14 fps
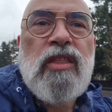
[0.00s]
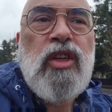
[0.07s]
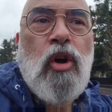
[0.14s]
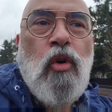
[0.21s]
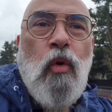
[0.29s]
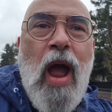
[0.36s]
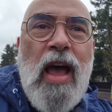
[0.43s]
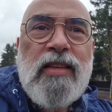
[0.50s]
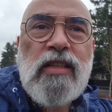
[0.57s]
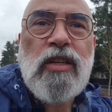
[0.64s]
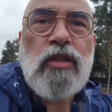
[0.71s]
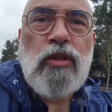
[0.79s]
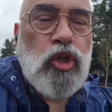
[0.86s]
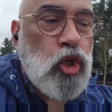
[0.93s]
the grass
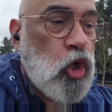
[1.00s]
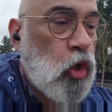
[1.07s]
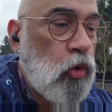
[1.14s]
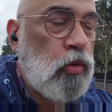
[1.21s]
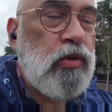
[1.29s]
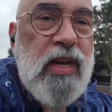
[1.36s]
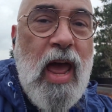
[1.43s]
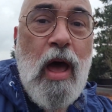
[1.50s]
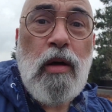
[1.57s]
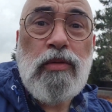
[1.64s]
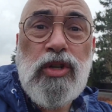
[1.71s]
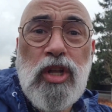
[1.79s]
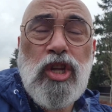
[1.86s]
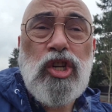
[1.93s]
is chewed
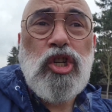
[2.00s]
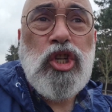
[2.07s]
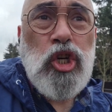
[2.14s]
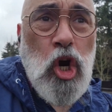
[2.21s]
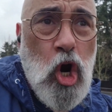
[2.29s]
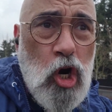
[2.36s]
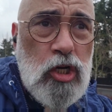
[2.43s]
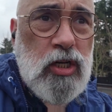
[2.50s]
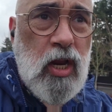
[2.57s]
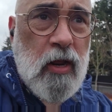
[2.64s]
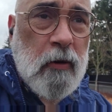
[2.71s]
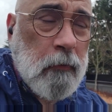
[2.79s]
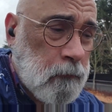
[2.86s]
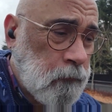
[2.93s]
down to the dirt.
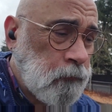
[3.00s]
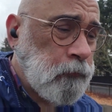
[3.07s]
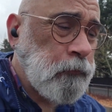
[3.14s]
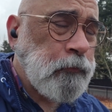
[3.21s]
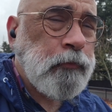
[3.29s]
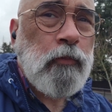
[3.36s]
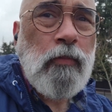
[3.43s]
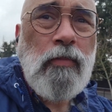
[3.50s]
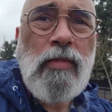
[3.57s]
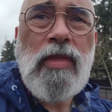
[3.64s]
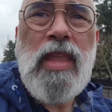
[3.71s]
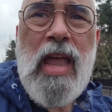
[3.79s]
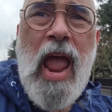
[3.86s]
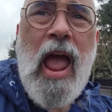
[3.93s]

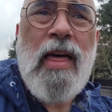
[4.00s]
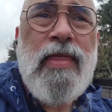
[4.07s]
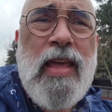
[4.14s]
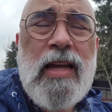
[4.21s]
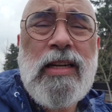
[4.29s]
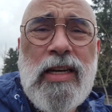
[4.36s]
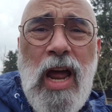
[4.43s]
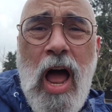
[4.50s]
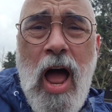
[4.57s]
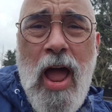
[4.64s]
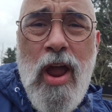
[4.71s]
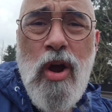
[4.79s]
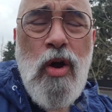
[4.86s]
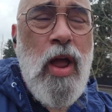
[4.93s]
And the
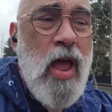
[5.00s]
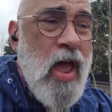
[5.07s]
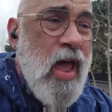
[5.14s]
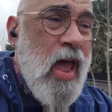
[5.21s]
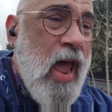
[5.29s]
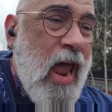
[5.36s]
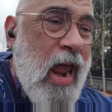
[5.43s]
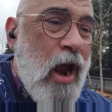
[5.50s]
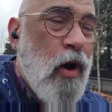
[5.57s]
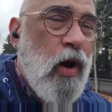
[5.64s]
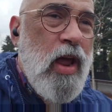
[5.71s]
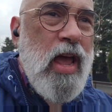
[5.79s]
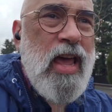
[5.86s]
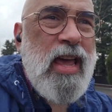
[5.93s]
entire
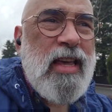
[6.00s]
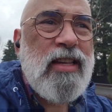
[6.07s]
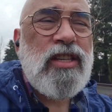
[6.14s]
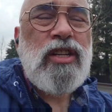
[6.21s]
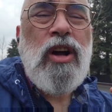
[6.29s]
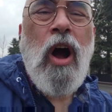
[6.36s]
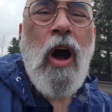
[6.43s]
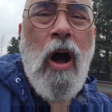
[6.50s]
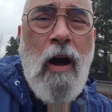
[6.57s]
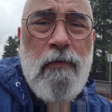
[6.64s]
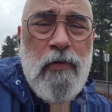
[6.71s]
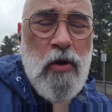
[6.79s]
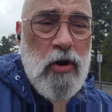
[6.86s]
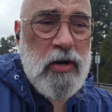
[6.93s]
area is
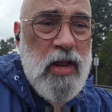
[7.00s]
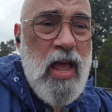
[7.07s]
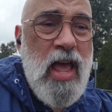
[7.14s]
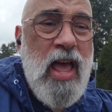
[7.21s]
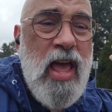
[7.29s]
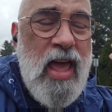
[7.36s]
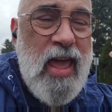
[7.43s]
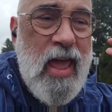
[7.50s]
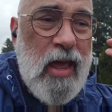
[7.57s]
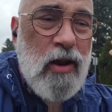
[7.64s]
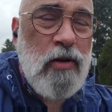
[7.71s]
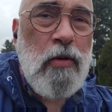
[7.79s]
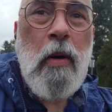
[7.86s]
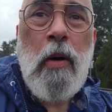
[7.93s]
covered
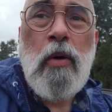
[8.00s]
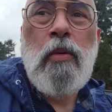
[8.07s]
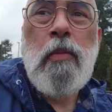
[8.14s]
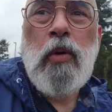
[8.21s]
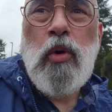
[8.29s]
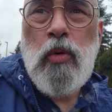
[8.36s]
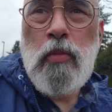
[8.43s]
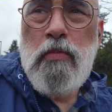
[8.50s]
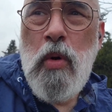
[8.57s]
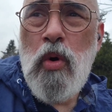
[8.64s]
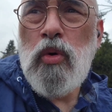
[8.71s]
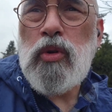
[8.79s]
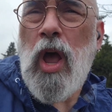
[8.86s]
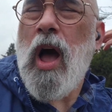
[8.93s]
in
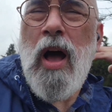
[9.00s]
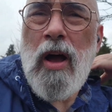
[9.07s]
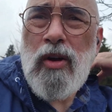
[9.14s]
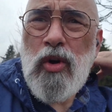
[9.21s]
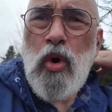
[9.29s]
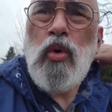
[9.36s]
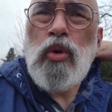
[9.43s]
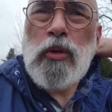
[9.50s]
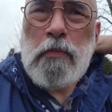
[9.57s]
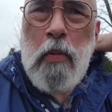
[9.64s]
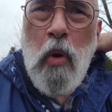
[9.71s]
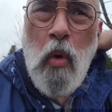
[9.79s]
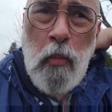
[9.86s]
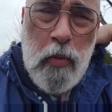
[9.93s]
moose, uh, goose
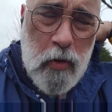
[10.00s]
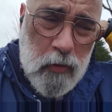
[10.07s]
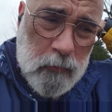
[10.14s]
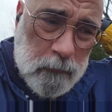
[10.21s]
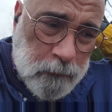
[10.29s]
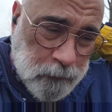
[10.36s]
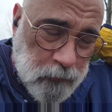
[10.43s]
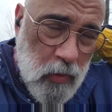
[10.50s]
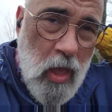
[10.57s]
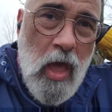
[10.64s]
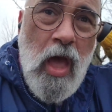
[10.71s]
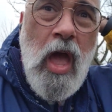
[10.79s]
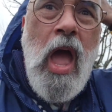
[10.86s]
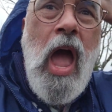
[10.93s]
poop
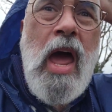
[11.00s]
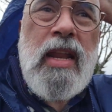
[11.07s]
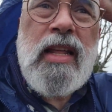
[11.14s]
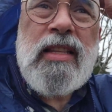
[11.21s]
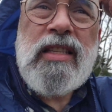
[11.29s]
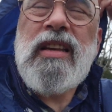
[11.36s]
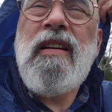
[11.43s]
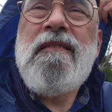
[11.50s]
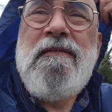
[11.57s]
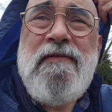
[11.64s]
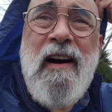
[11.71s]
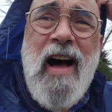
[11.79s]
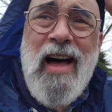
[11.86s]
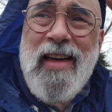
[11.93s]
and it's
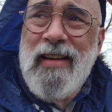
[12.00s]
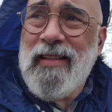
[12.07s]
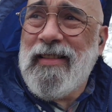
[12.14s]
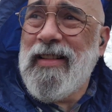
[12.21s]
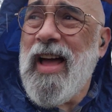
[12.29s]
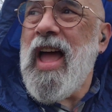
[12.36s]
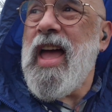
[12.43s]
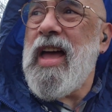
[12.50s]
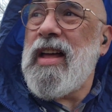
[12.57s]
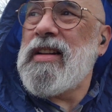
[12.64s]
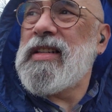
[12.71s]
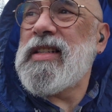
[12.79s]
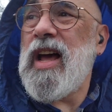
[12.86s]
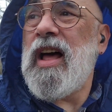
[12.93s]
vile.
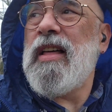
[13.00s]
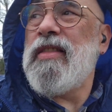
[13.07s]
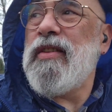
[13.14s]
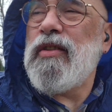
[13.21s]
And uh,